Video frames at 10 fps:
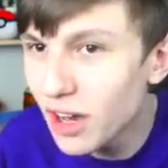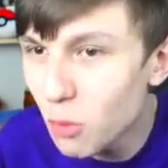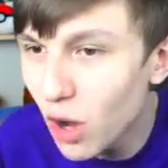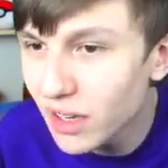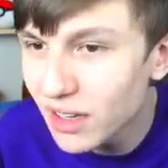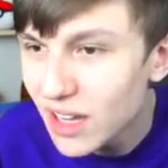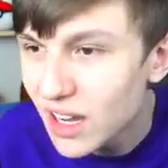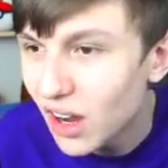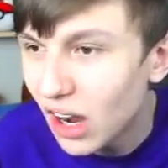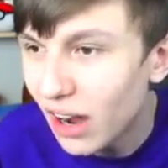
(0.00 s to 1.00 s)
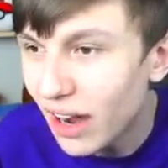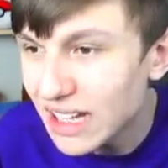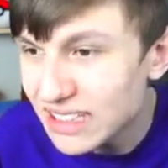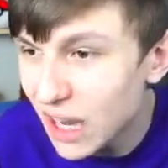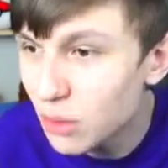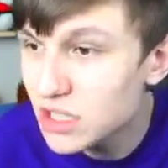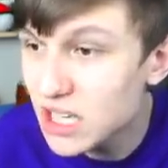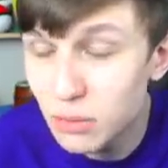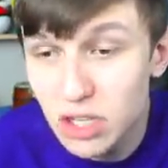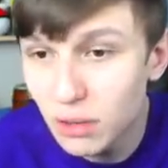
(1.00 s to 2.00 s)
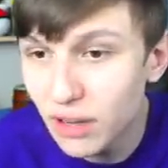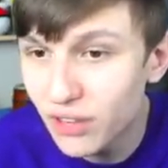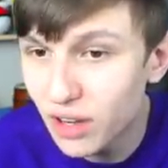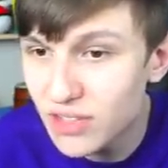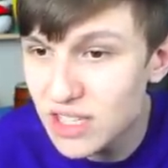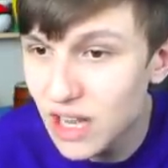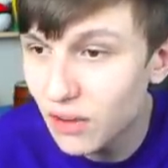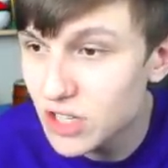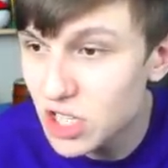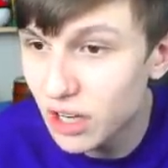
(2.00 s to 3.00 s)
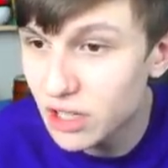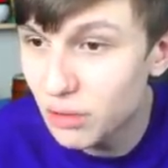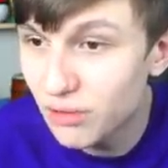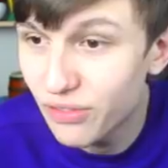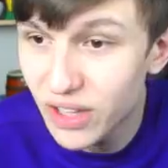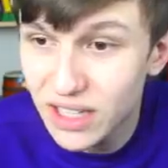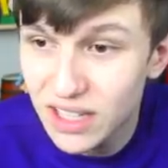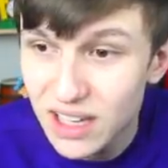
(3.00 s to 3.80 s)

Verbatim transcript: ninety-one? I doubt it. We don't have enough to salvage it, I don't think.